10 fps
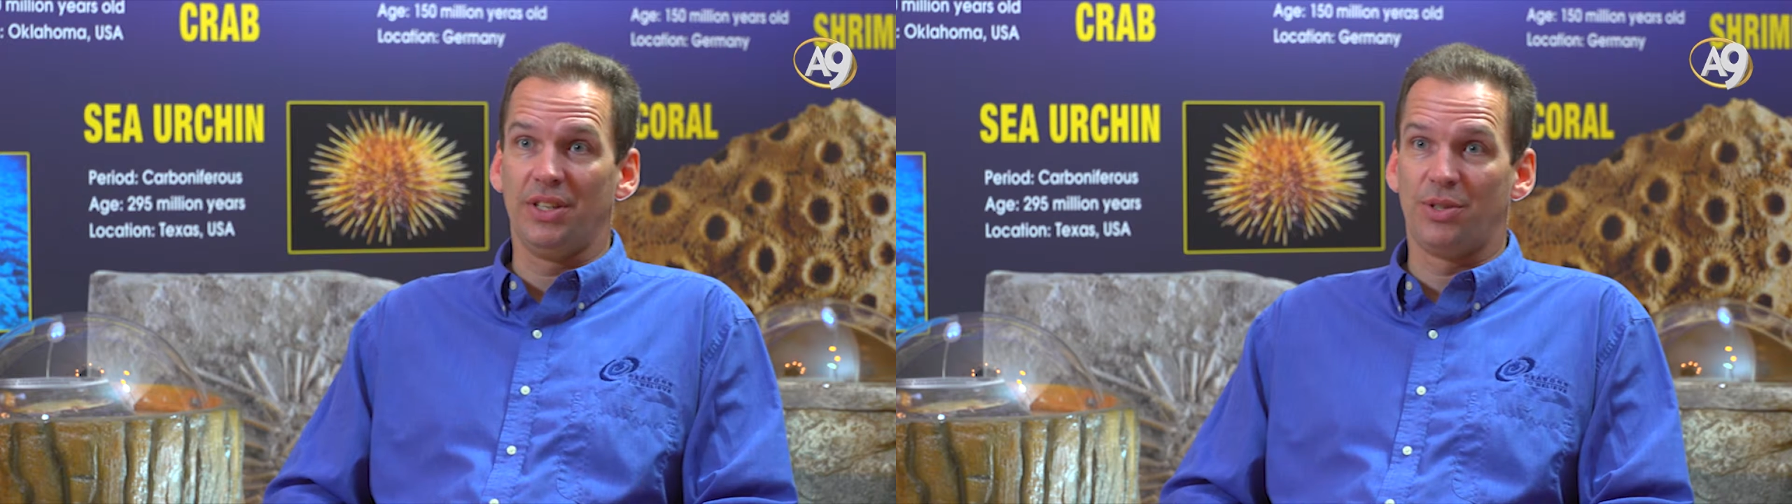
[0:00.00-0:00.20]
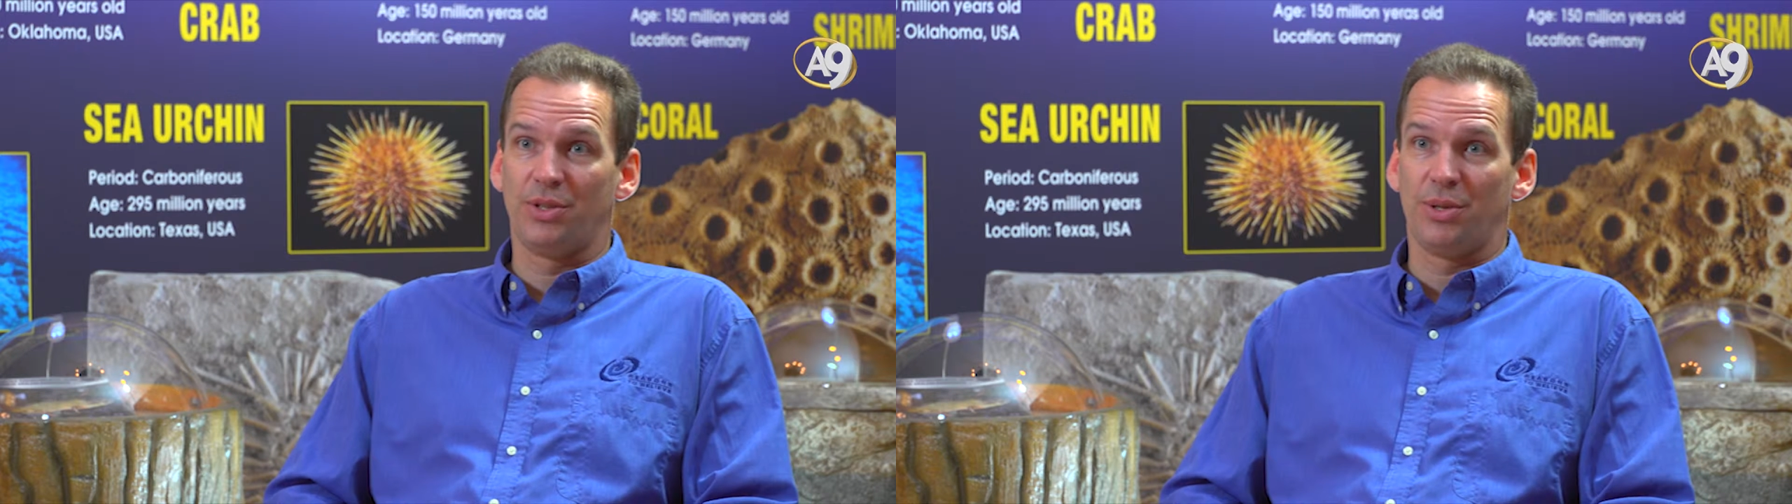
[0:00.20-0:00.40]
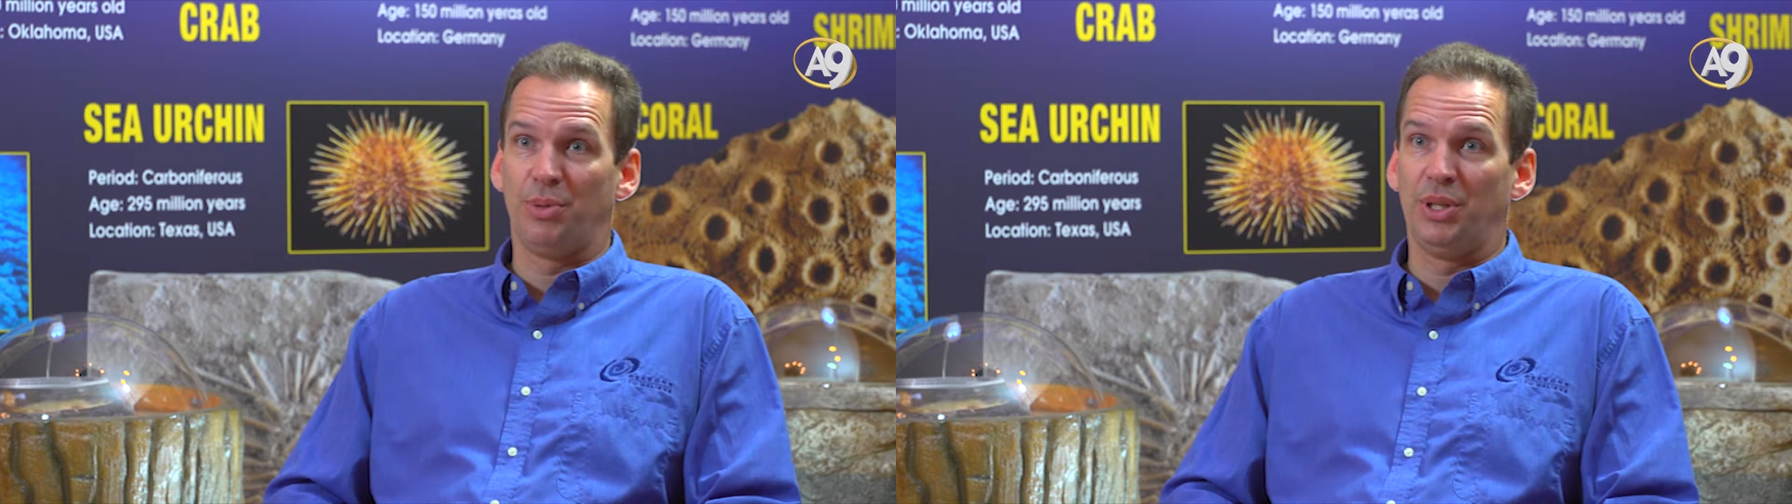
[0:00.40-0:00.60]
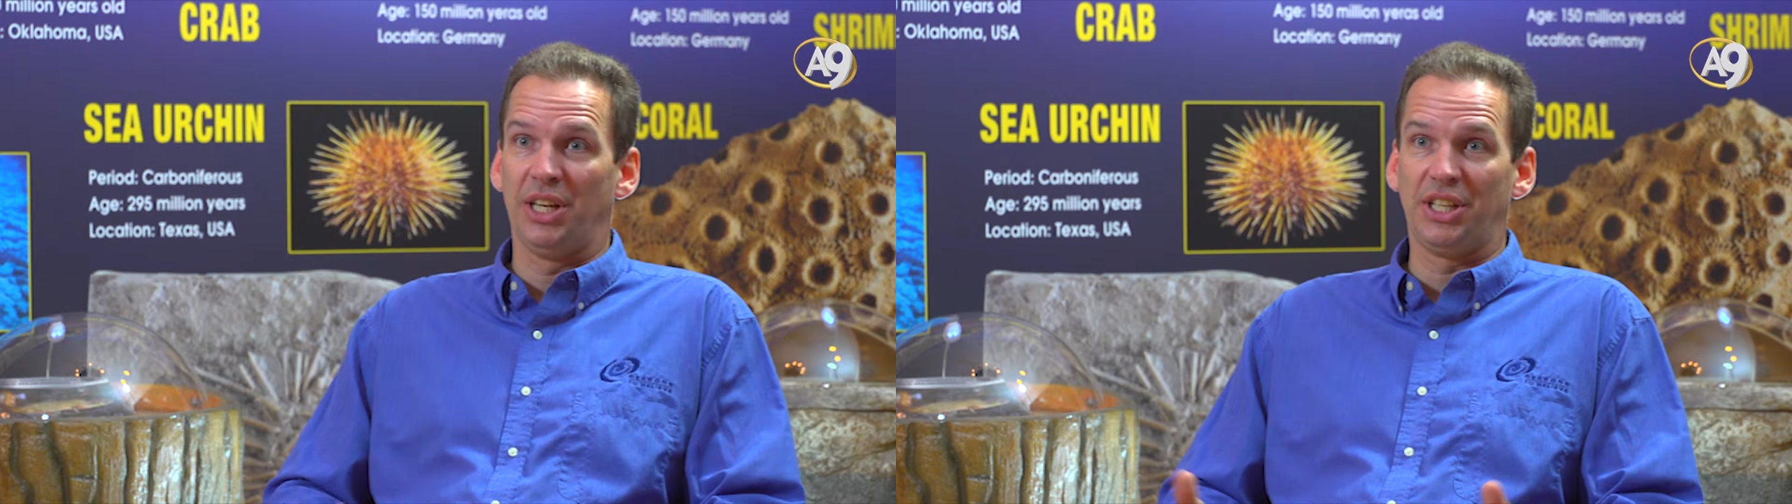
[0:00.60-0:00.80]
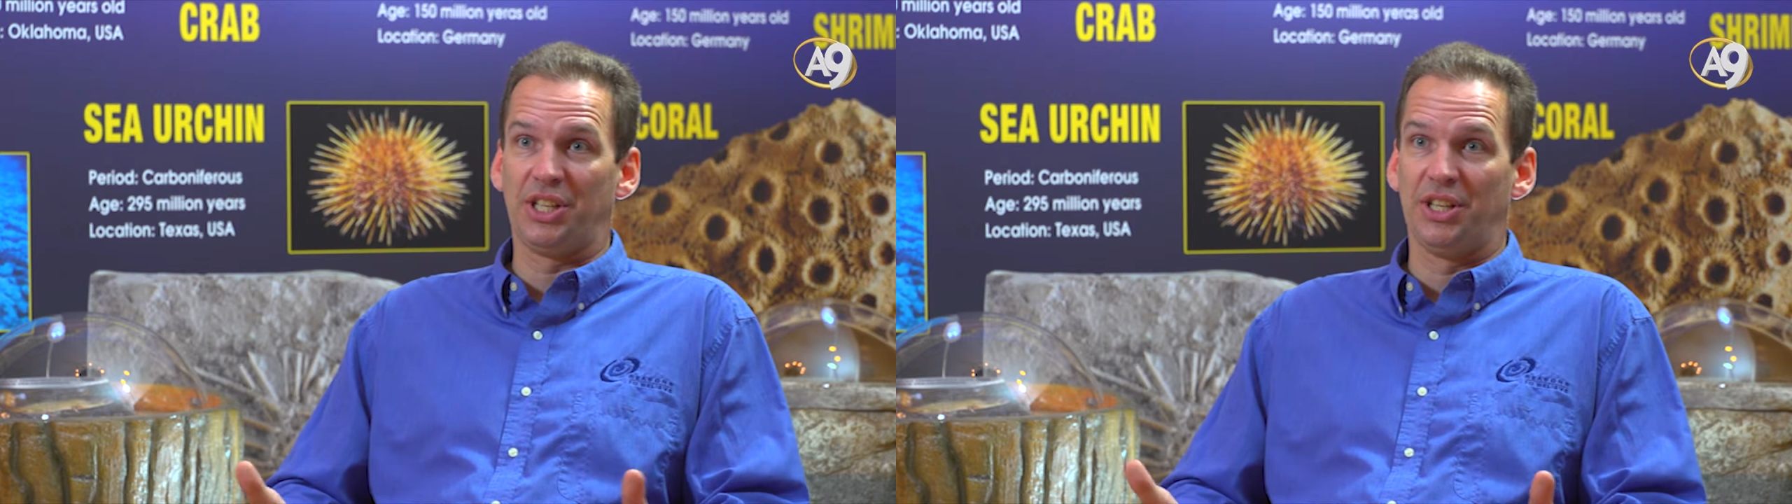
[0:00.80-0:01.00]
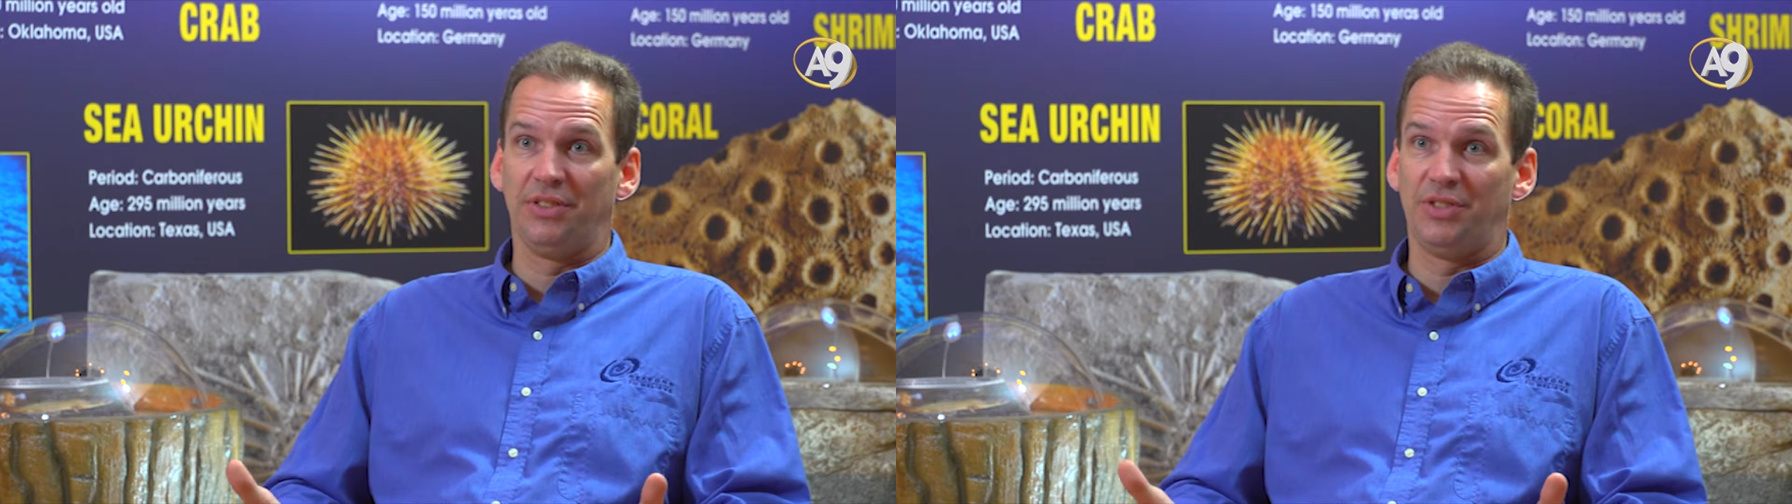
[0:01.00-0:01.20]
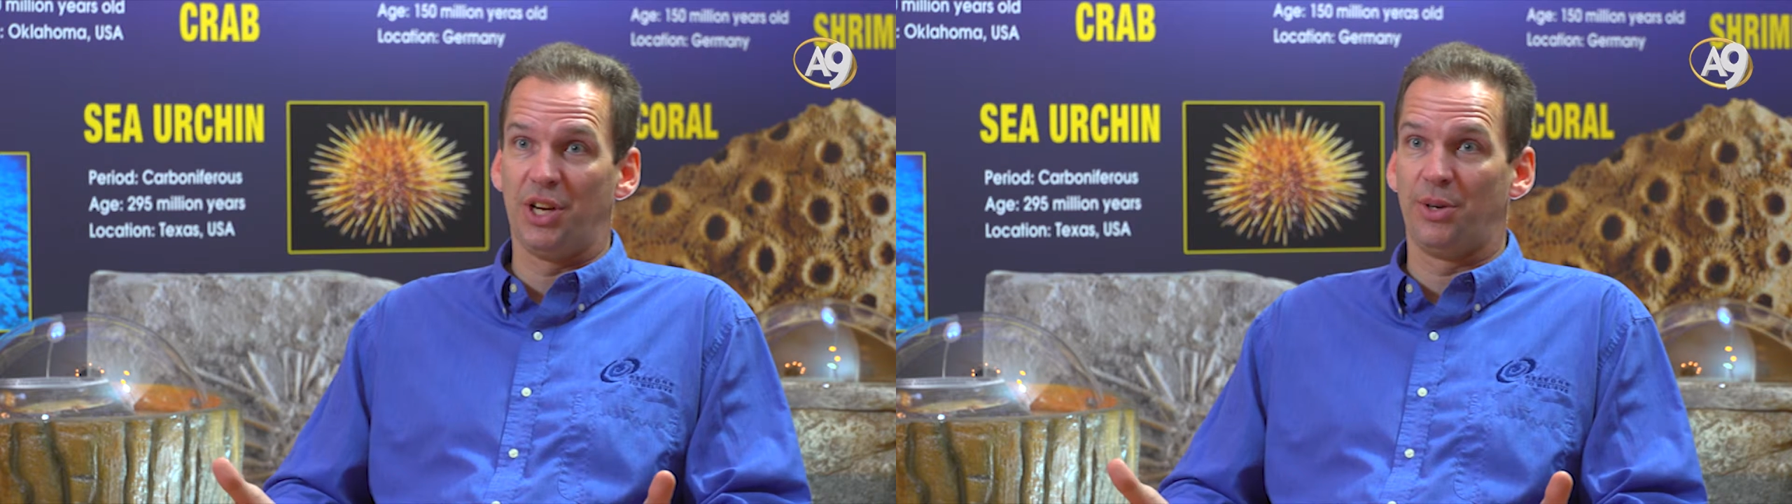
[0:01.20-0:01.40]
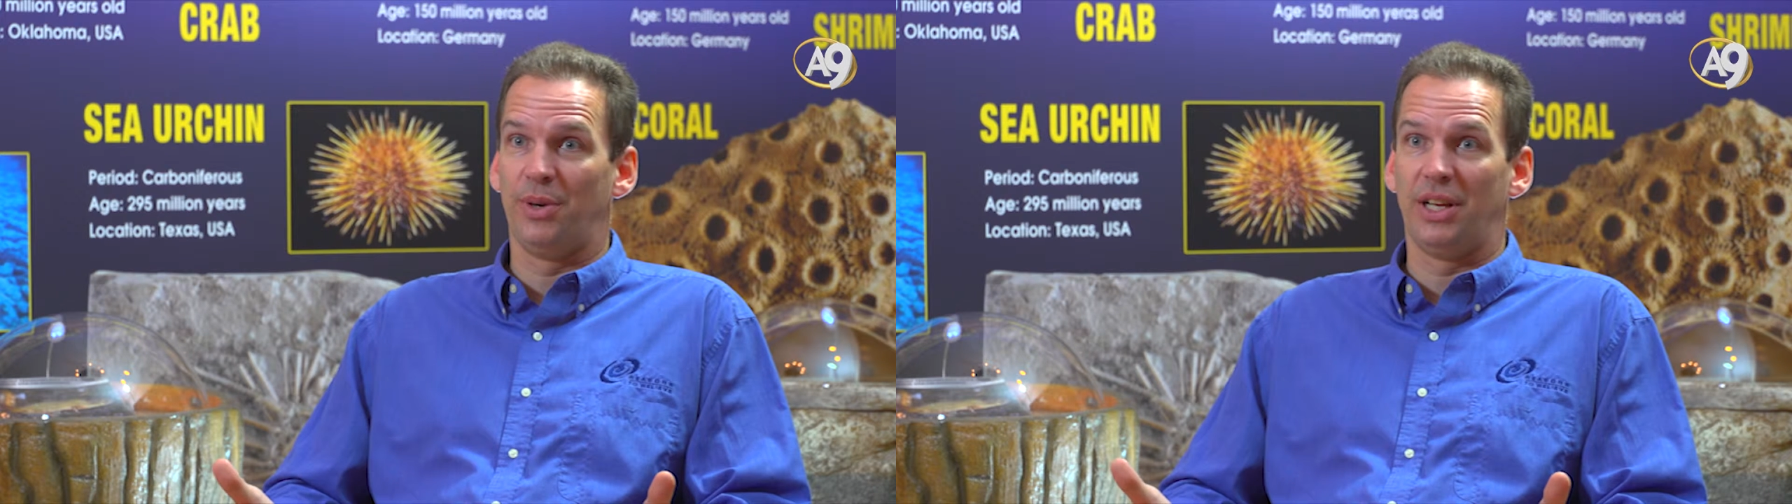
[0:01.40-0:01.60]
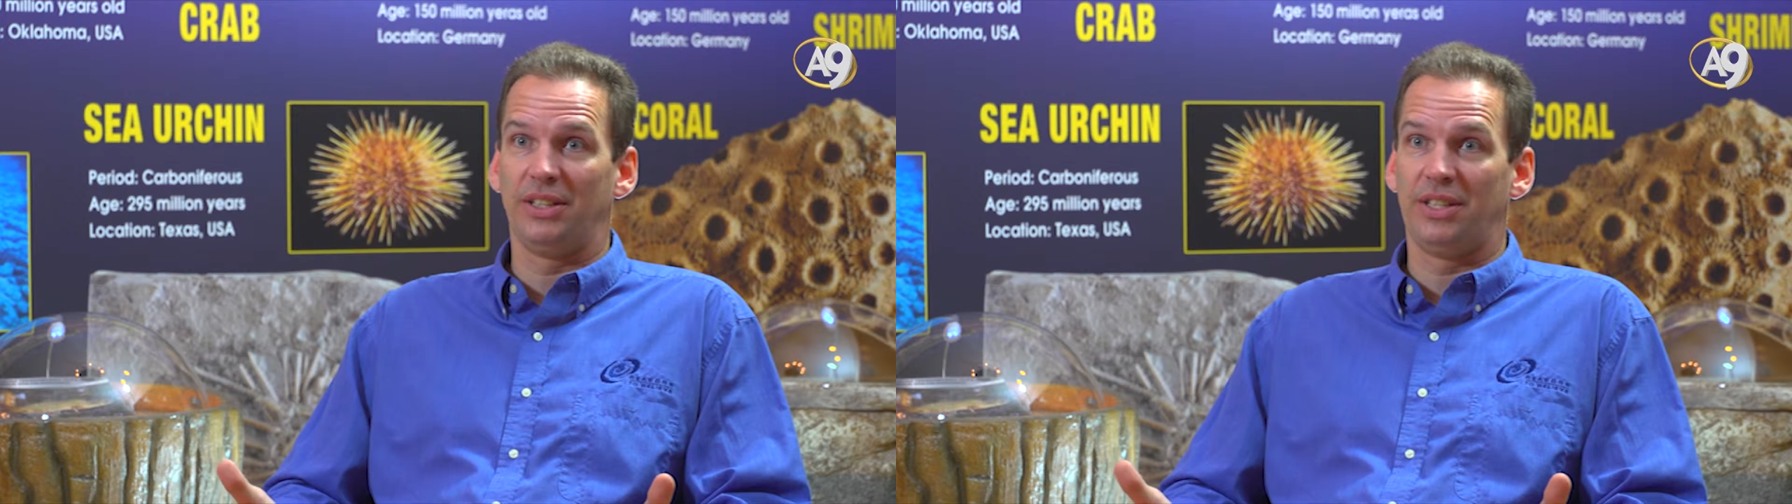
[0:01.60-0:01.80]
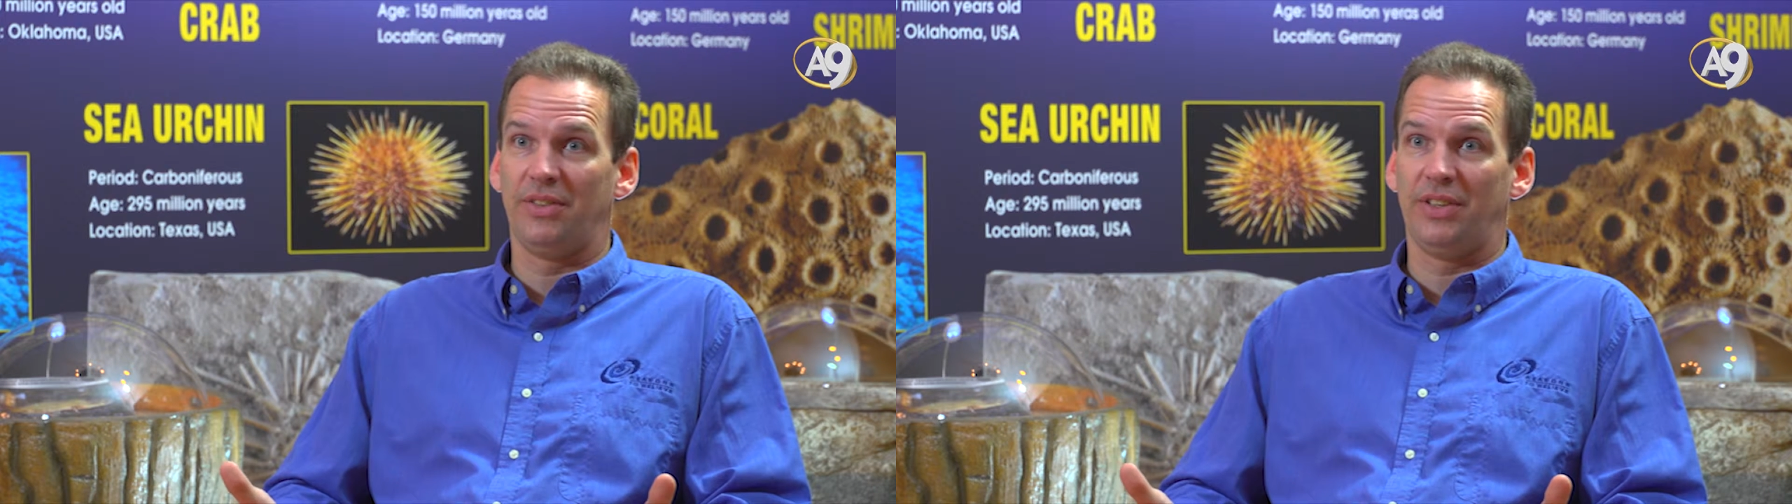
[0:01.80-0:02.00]
This was a prediction of general
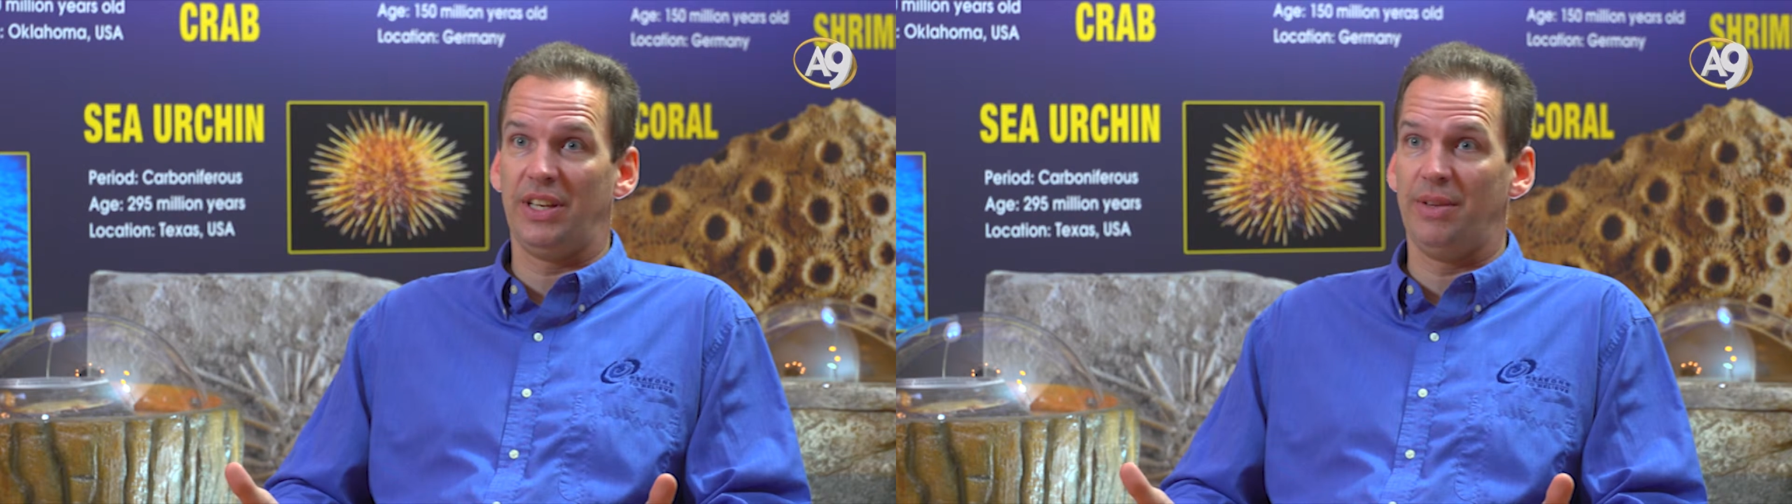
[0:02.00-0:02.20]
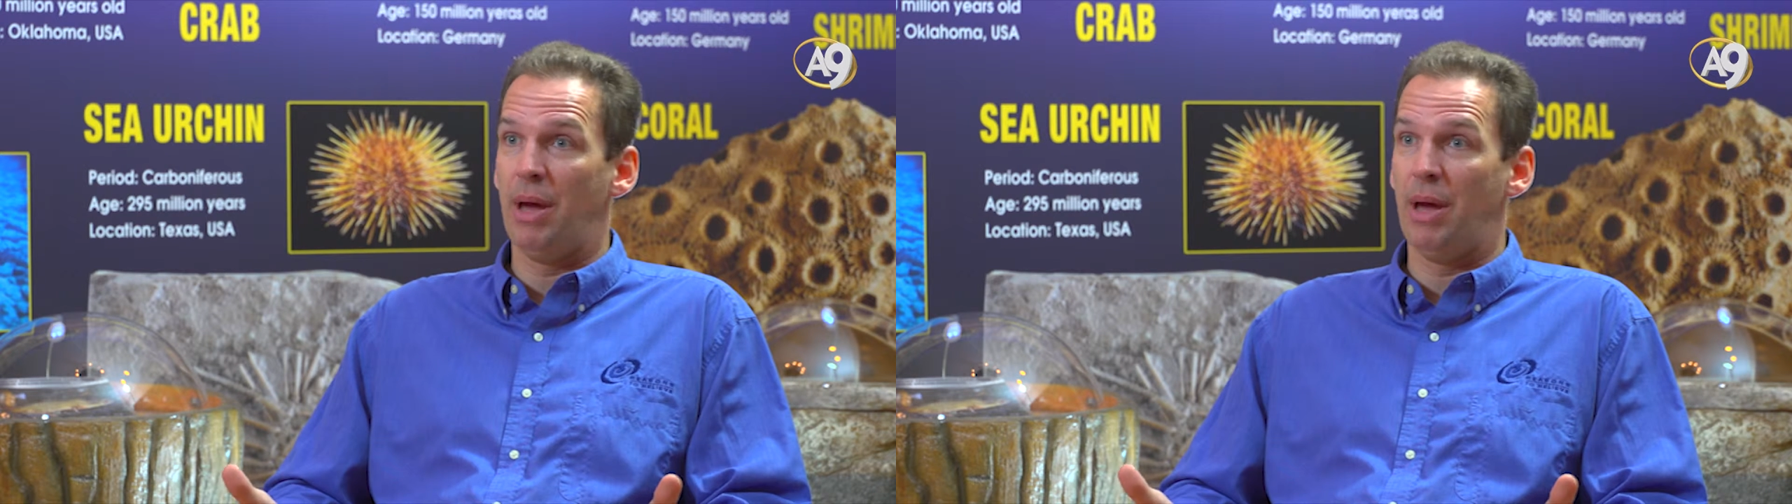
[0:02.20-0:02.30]
relativity